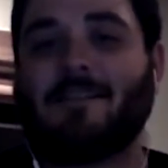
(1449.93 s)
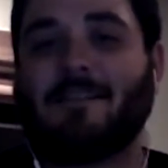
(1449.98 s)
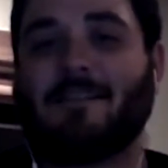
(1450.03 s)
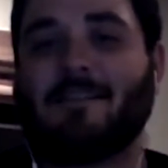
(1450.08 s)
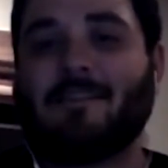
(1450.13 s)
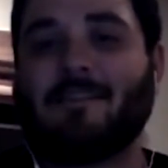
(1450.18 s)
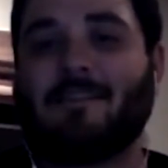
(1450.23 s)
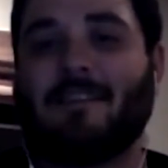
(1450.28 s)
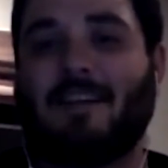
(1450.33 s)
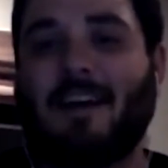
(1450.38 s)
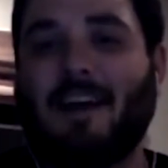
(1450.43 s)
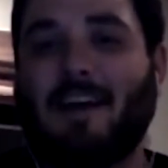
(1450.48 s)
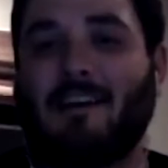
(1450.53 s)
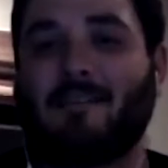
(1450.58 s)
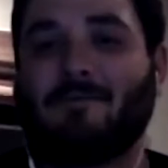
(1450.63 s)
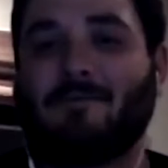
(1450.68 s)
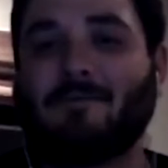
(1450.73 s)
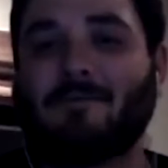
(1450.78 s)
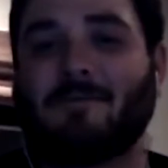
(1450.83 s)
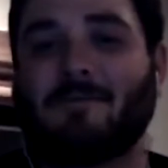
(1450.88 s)
the
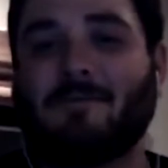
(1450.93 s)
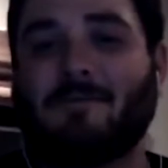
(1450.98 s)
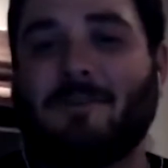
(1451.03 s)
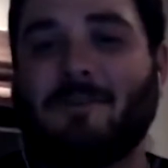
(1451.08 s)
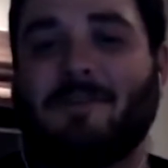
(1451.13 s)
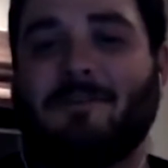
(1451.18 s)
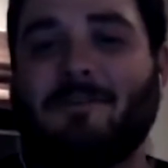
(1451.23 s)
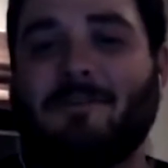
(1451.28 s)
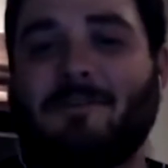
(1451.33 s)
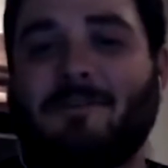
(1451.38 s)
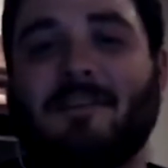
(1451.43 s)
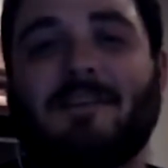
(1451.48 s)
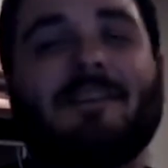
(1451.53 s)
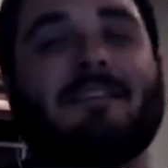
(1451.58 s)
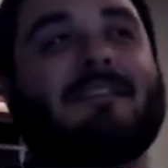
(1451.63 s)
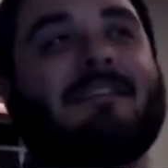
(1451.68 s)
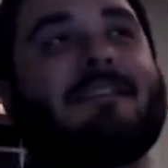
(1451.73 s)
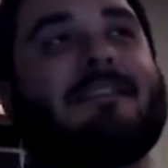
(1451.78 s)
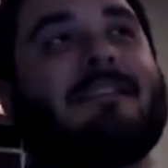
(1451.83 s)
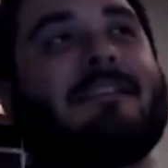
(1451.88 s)
animals are weird
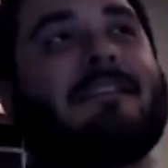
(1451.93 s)
looking.